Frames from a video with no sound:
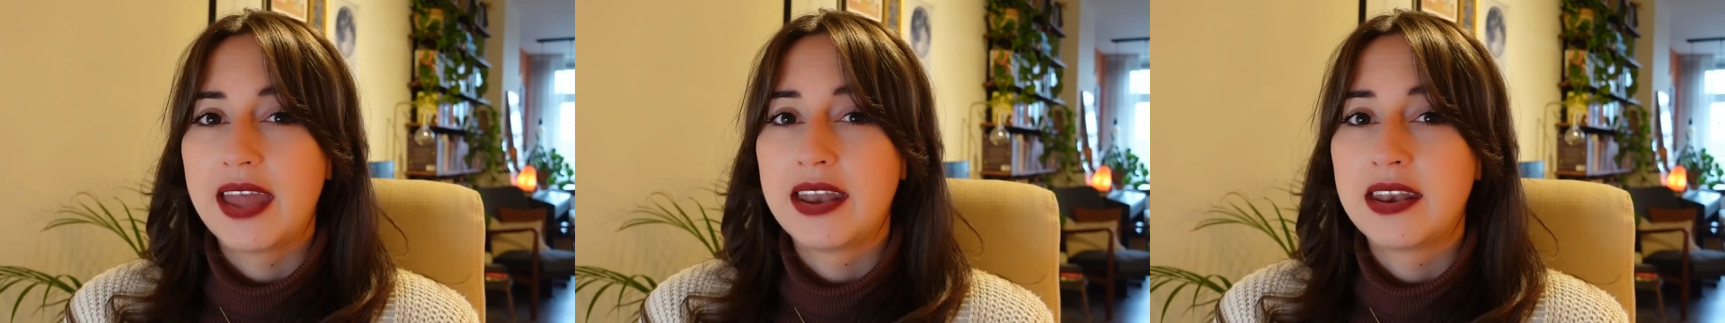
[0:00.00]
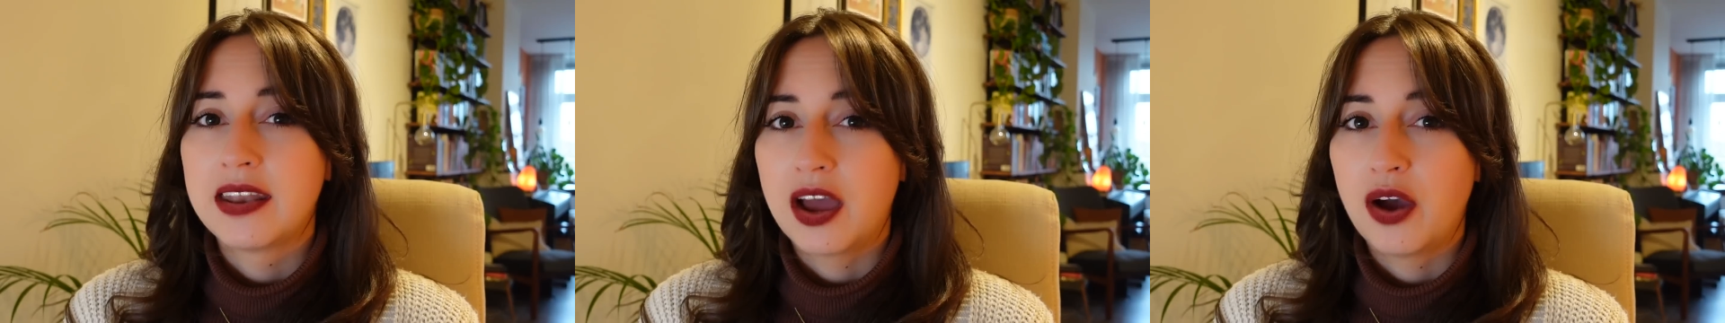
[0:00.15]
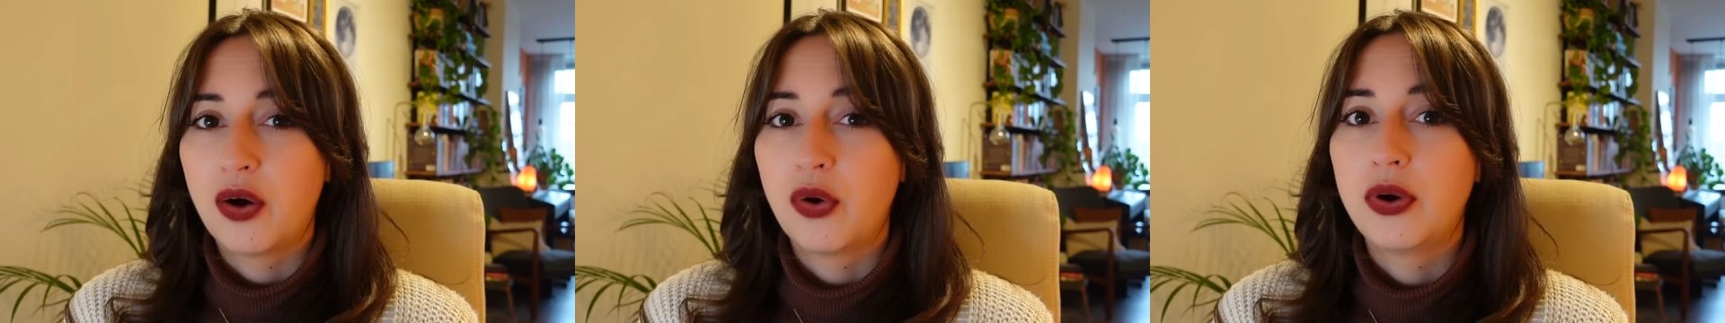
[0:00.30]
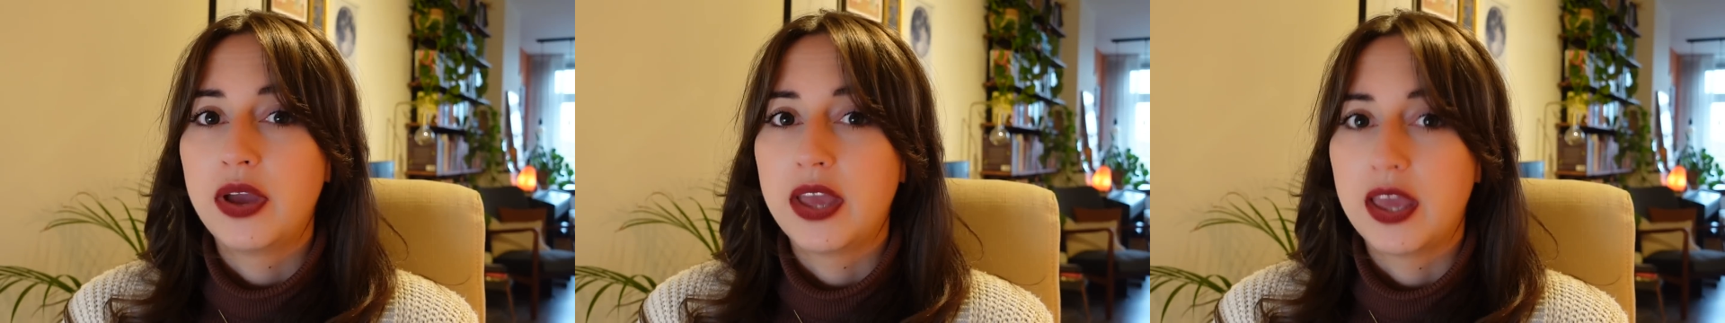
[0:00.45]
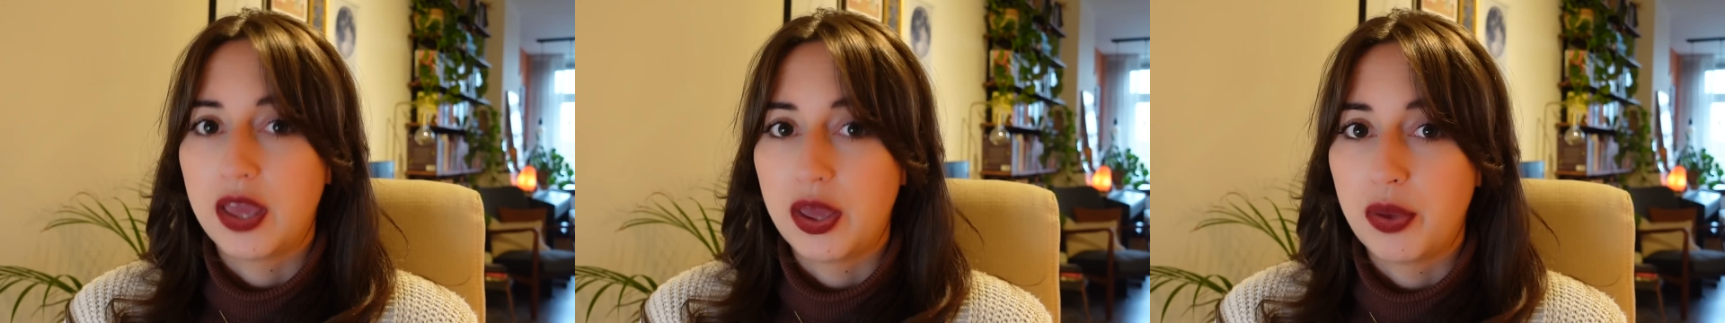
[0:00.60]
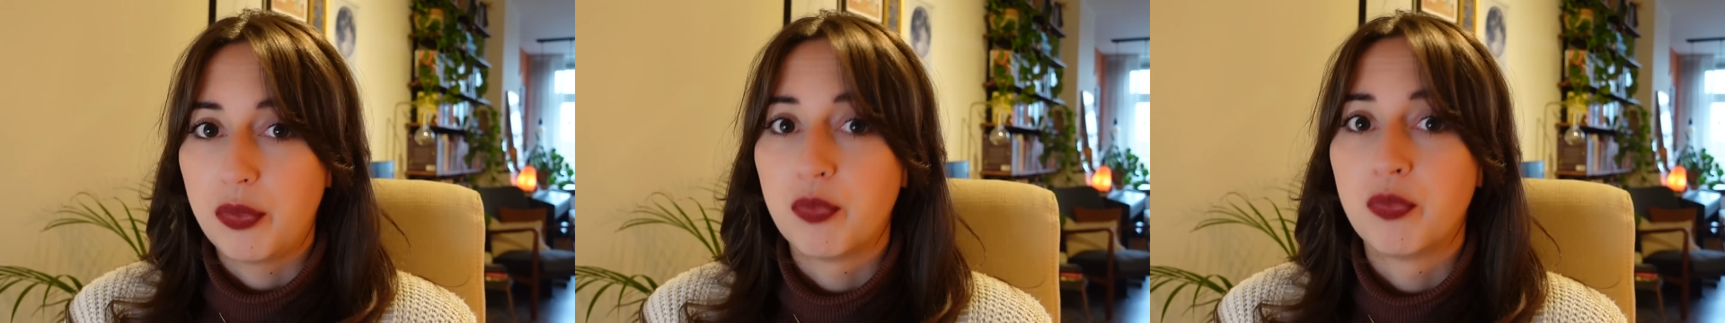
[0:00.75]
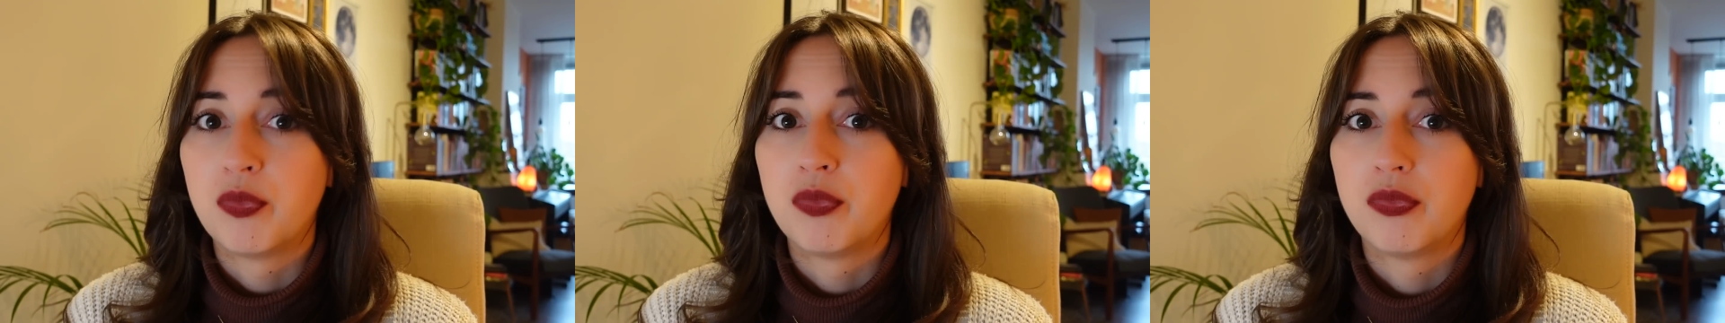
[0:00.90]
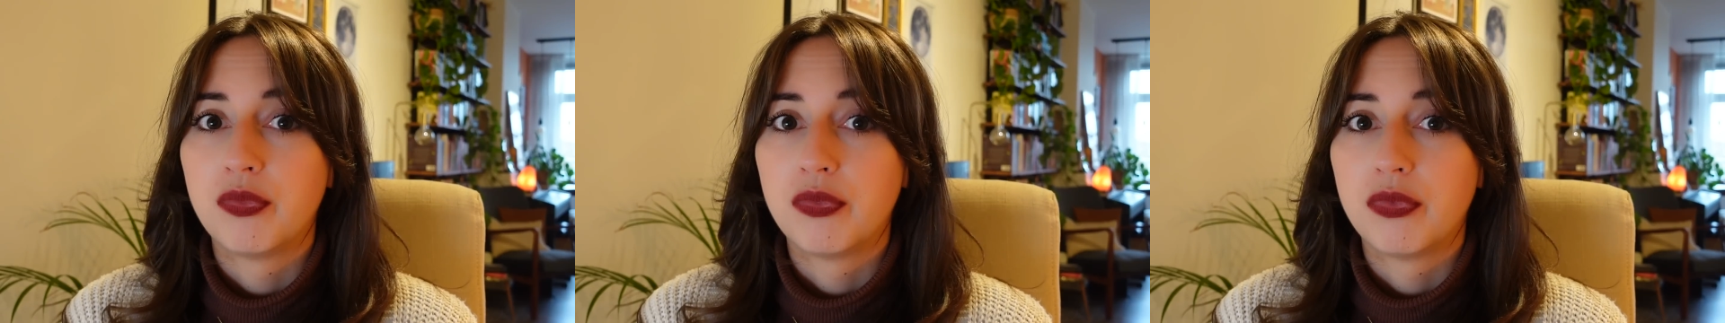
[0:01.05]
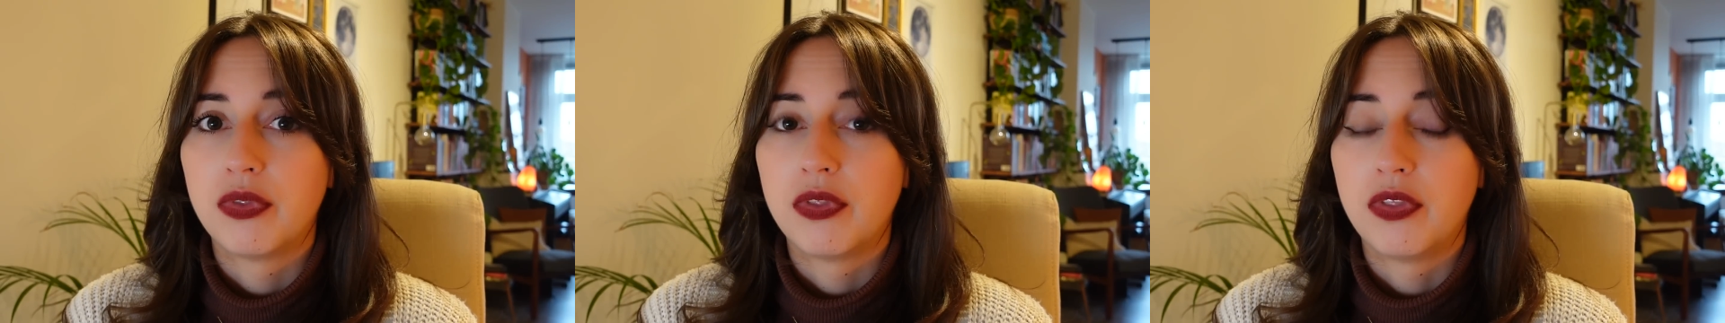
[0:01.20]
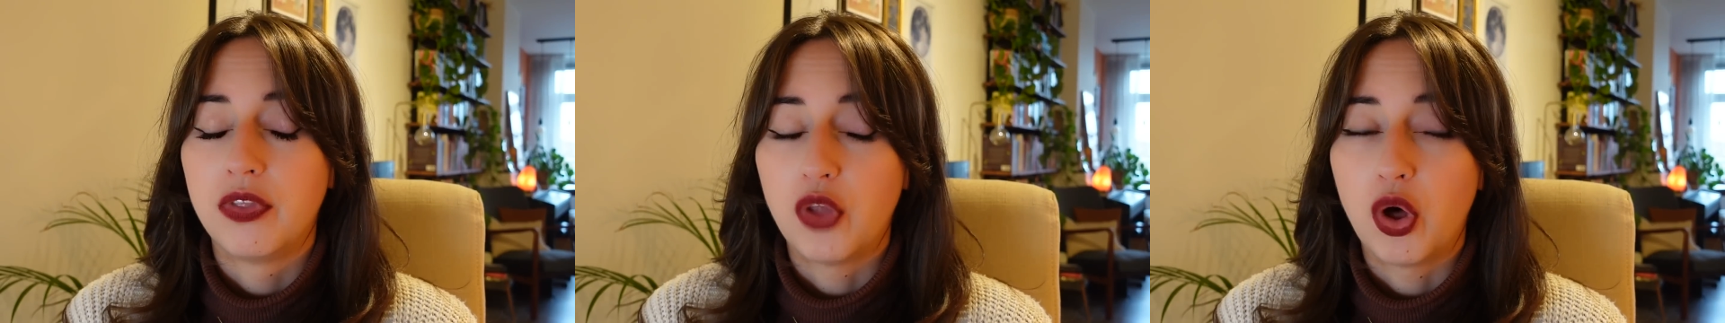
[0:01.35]
and now him
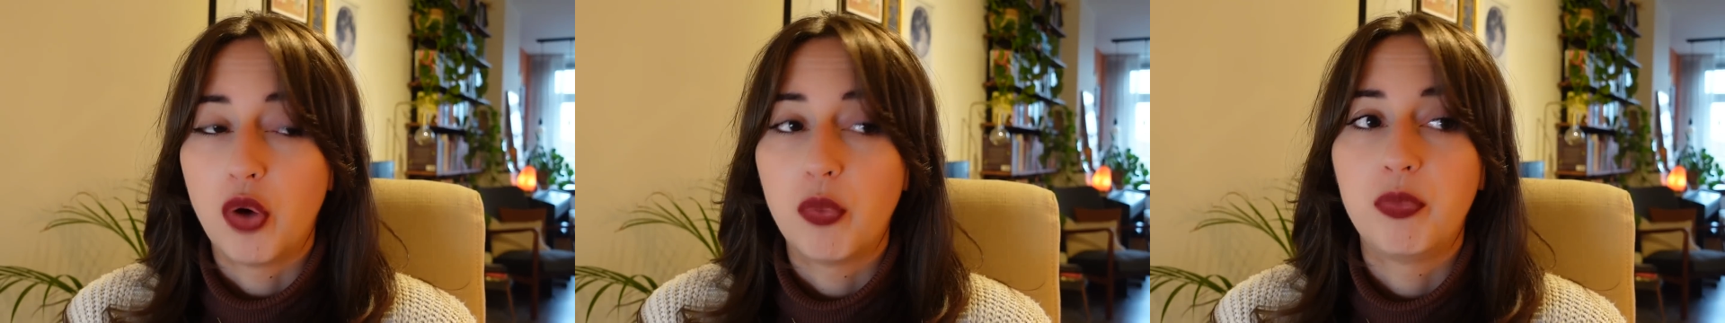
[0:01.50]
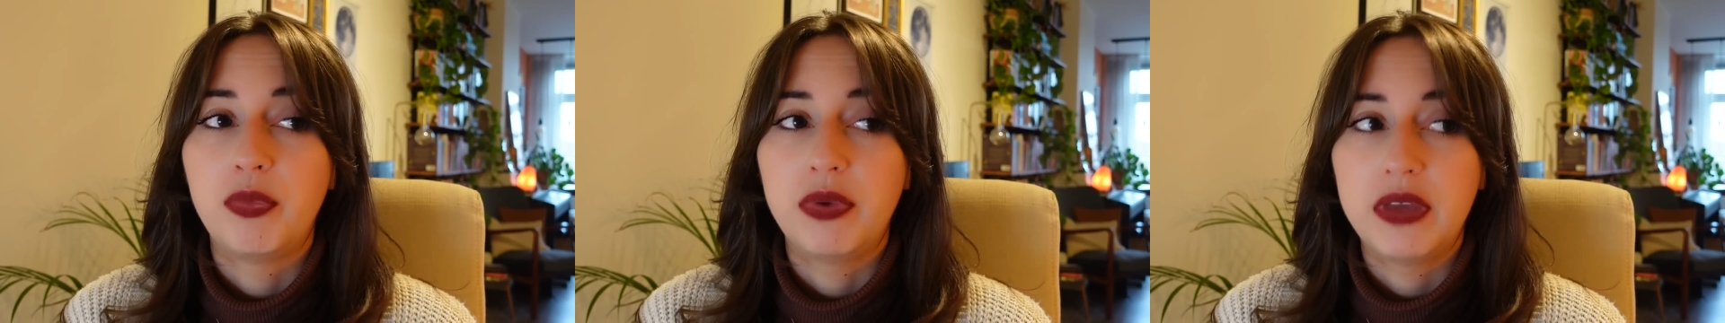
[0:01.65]
not